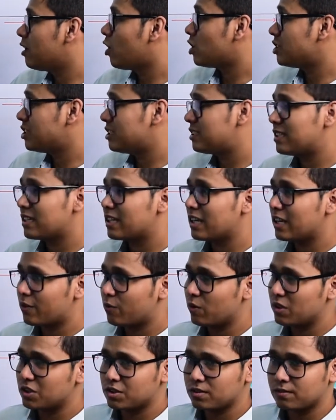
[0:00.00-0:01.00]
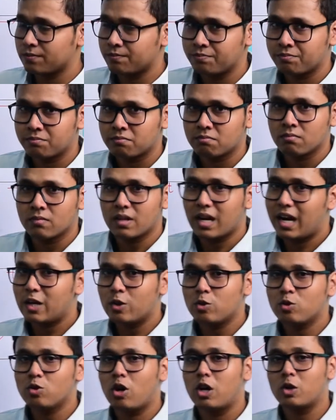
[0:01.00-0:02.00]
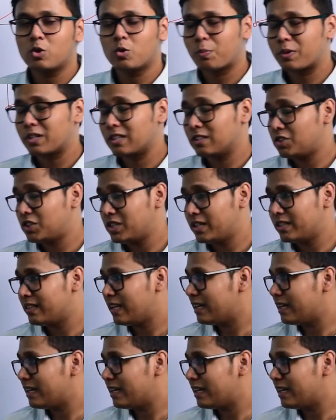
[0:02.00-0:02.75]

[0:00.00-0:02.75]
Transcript: logistic equation. I don't know how to pronunciate